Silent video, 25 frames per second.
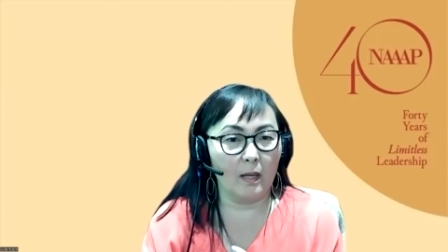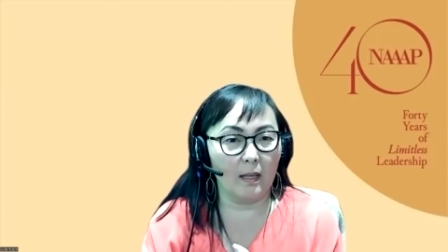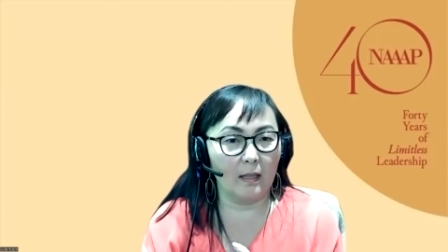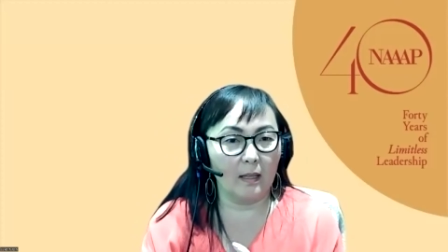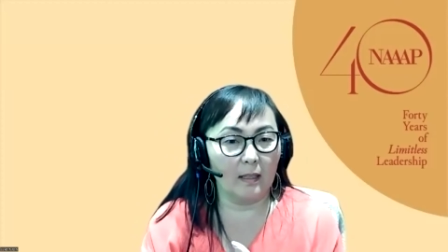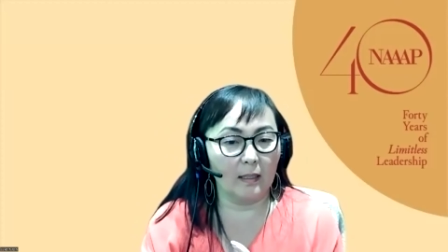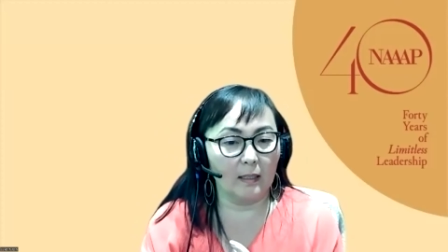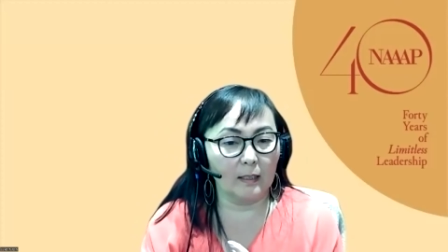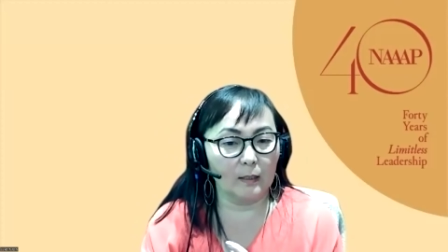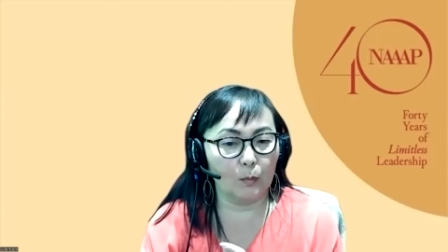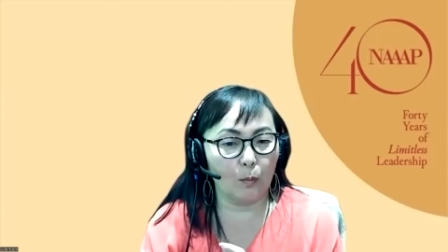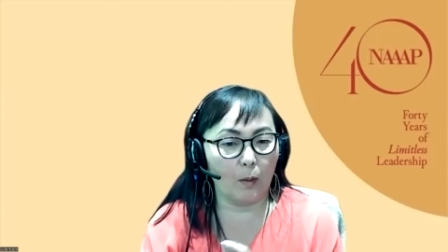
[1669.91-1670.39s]

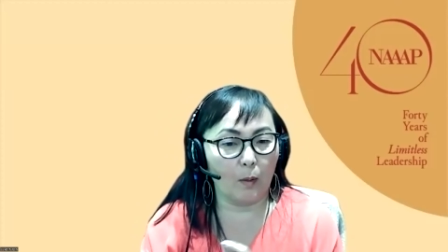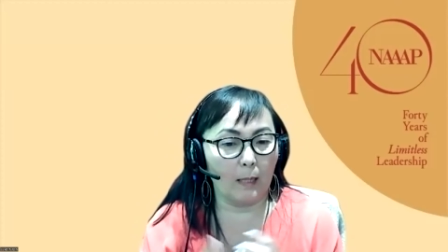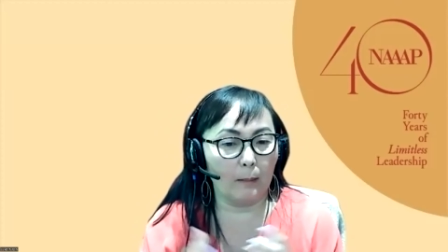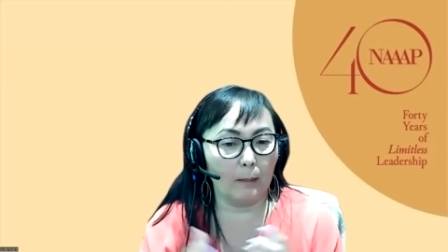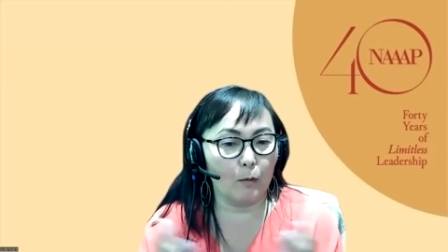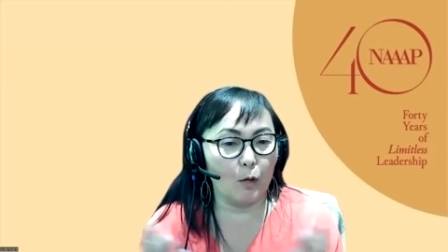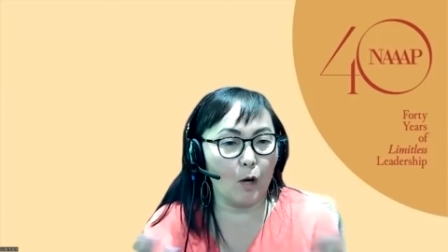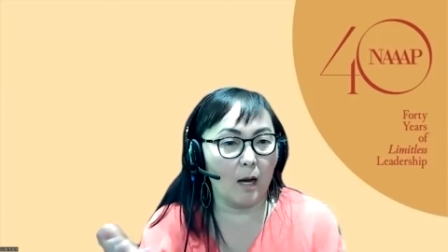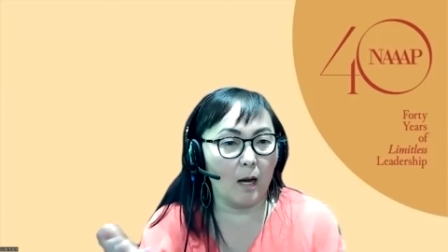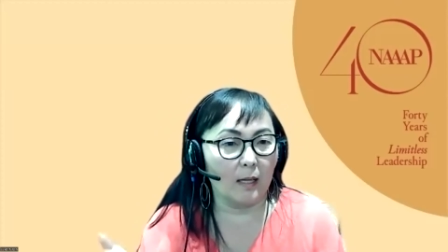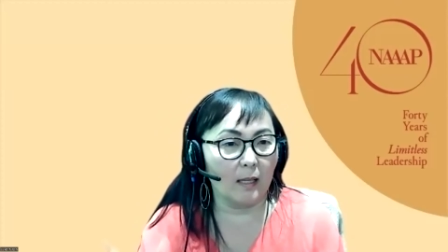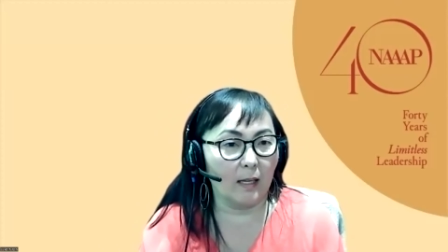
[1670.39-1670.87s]
is when I'm
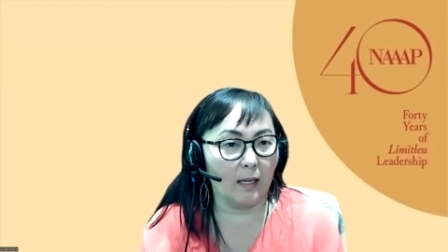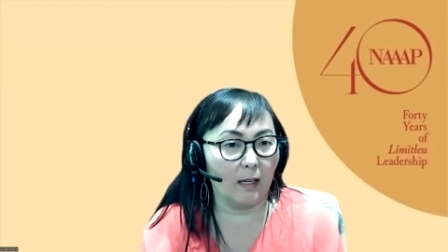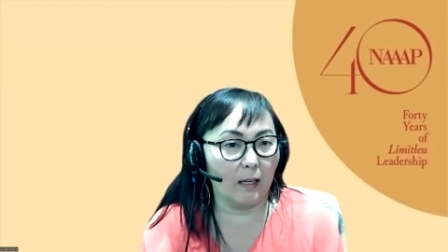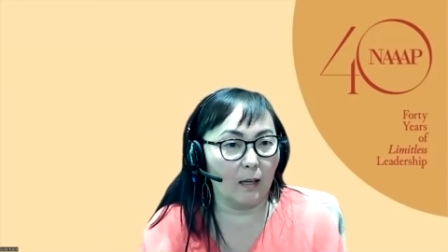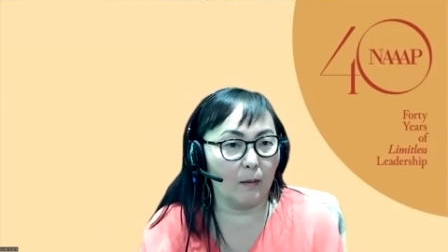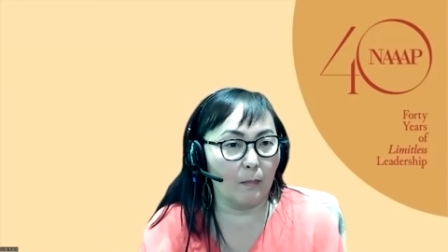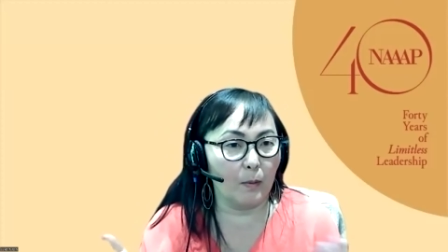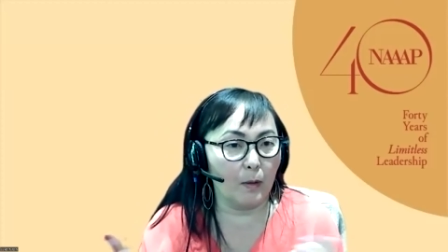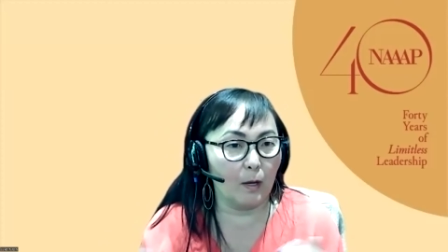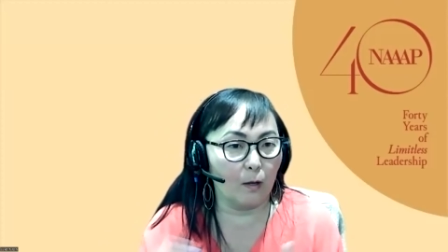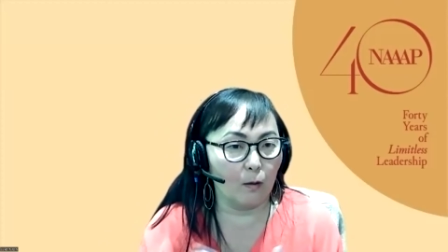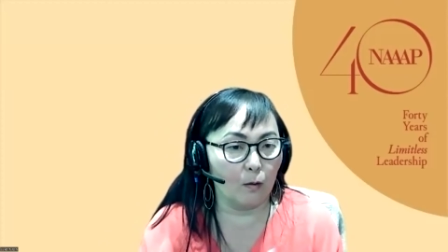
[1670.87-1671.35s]
talking
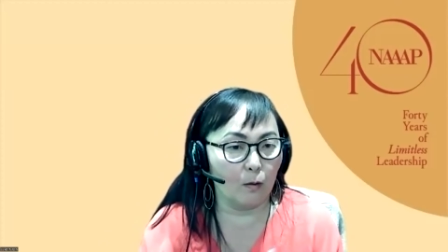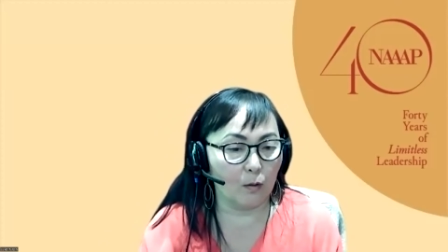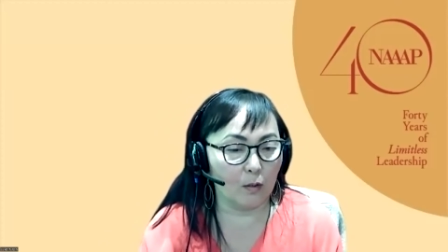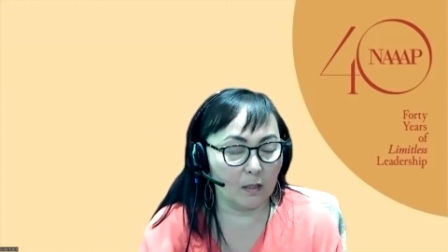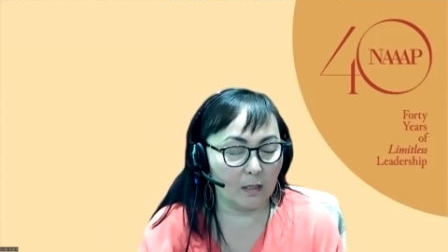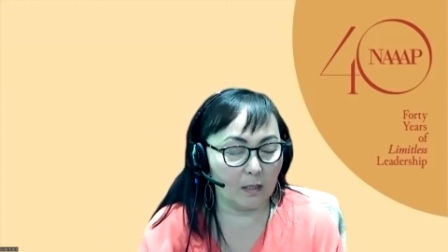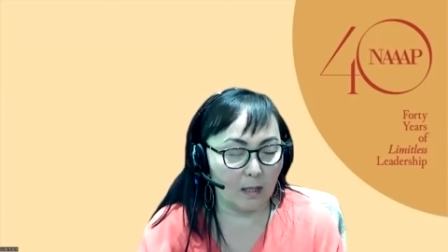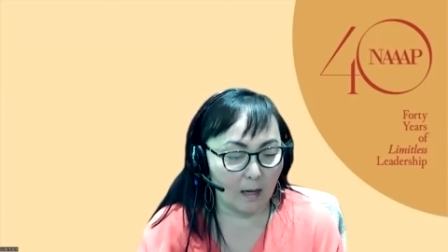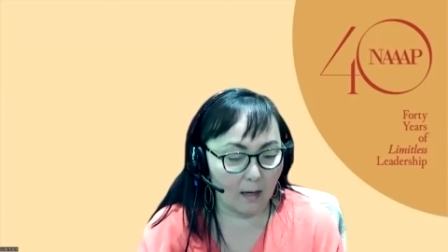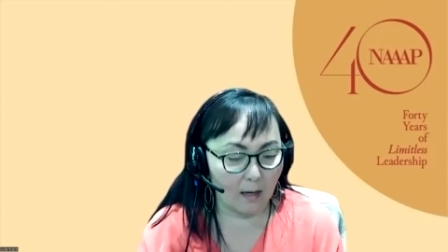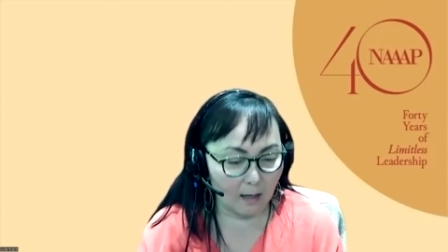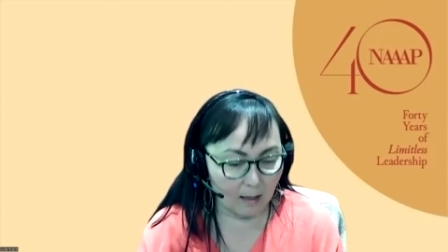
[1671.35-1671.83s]
about
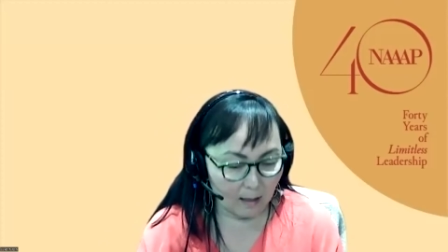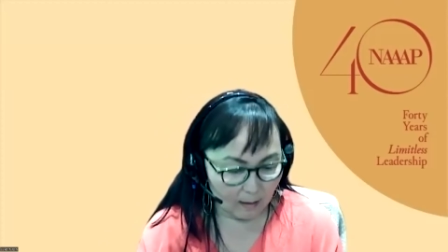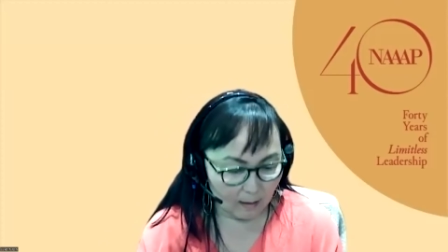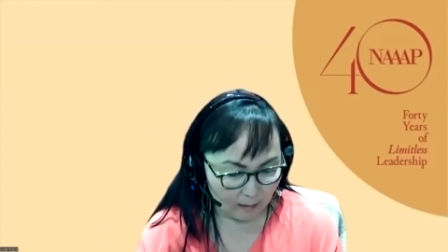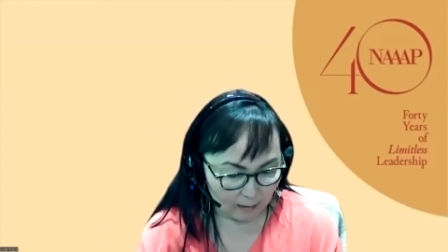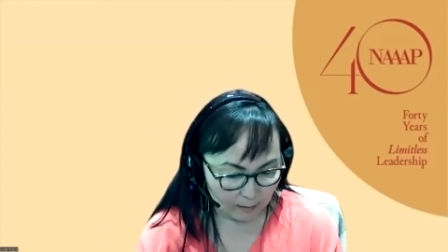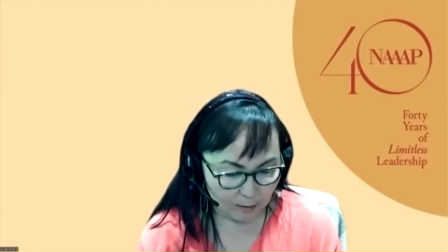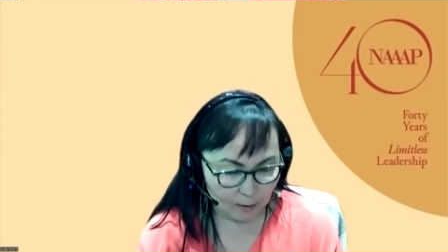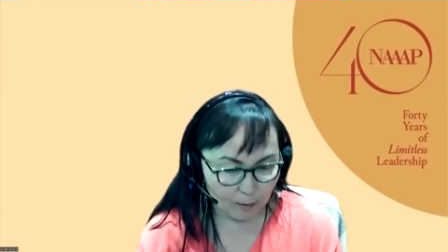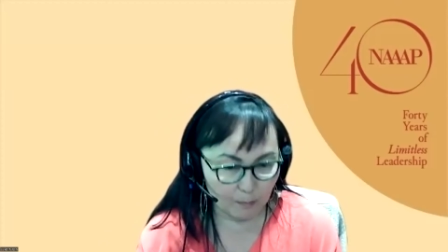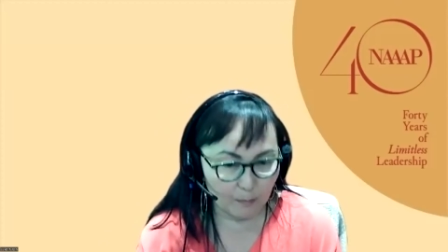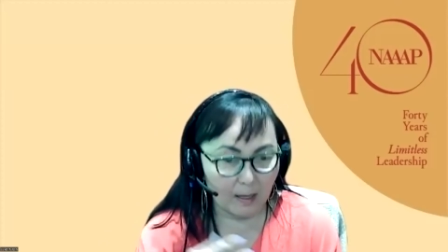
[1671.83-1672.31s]

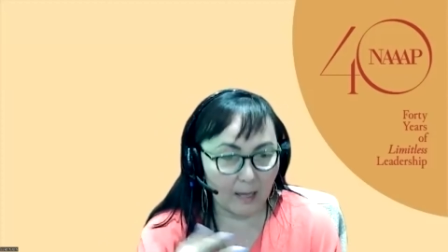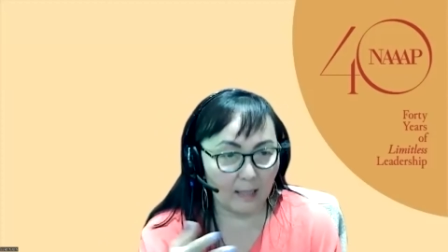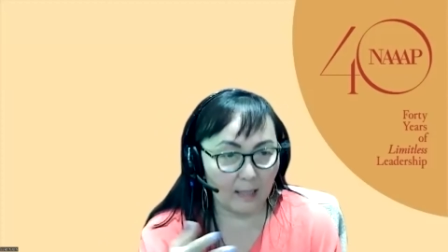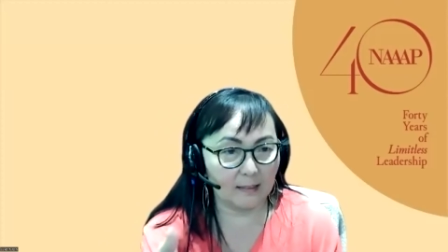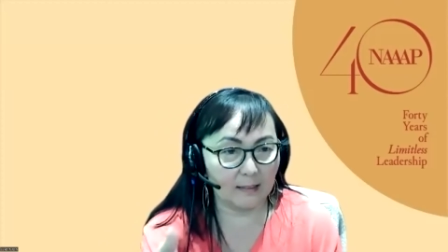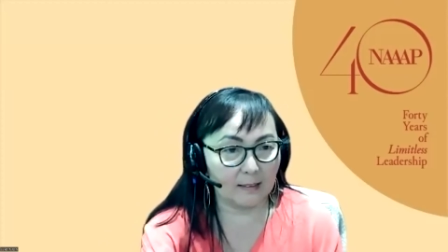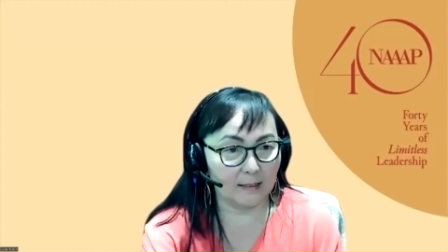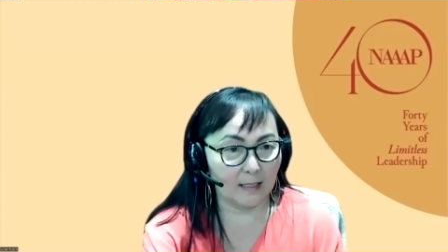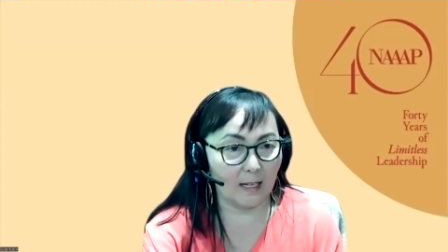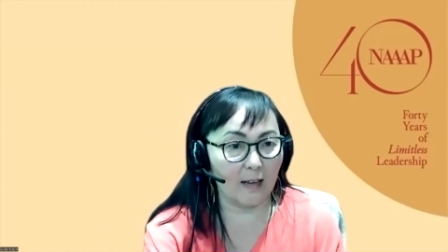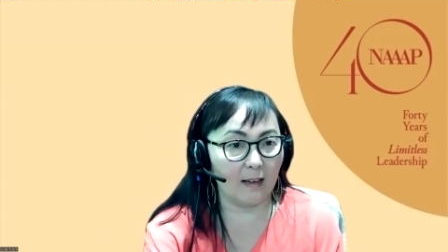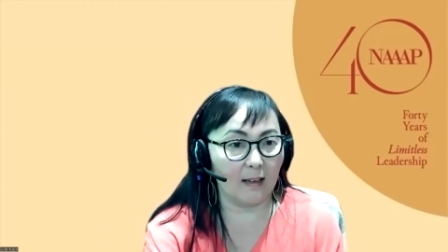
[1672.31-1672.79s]
to my
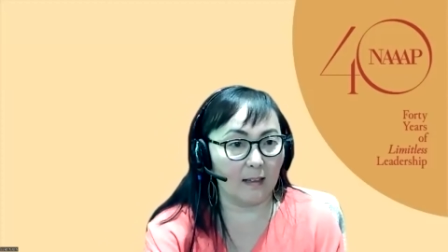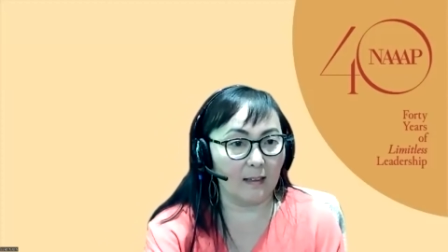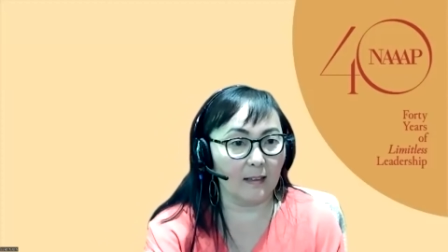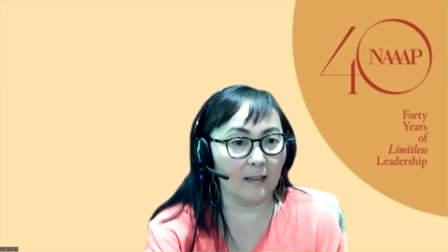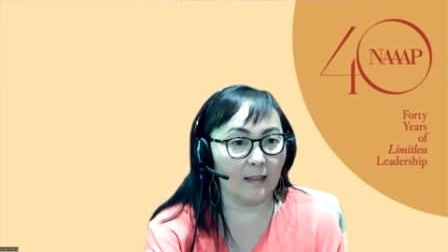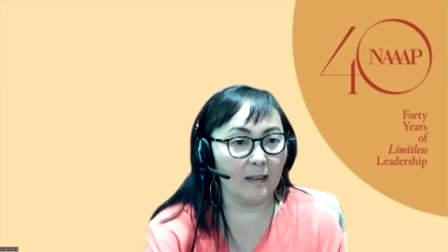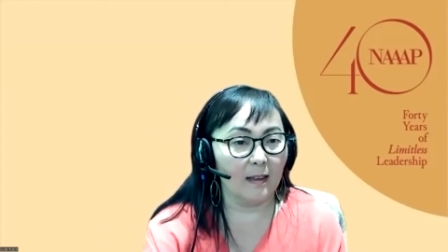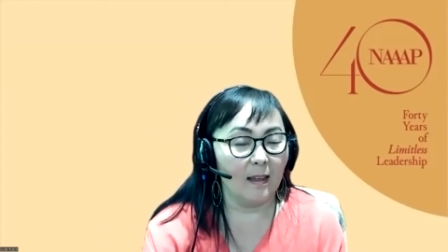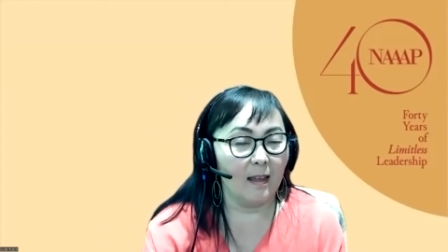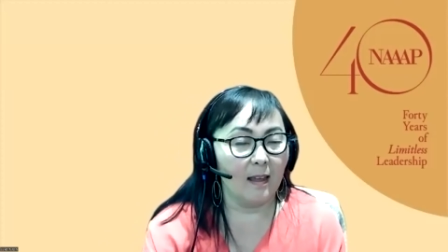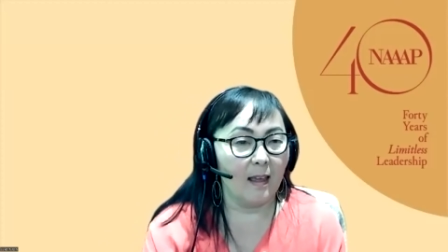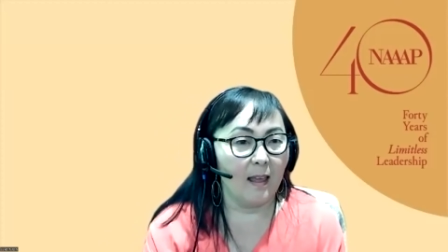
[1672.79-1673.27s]
son